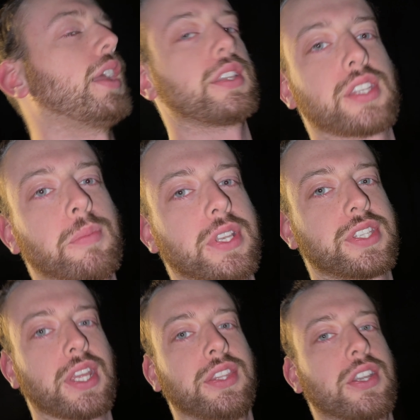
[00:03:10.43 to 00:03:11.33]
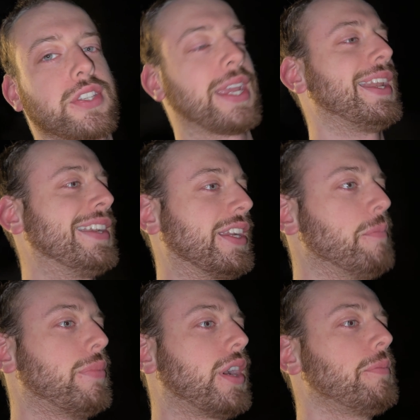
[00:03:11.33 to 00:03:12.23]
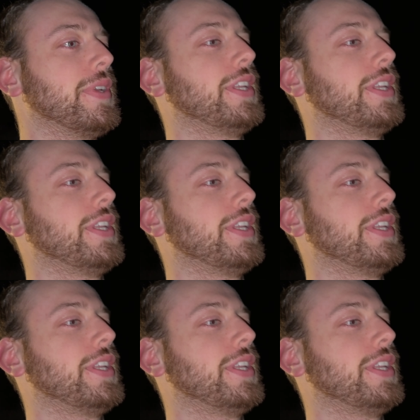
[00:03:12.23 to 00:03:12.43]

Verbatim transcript: and someone said there's a hidden compartment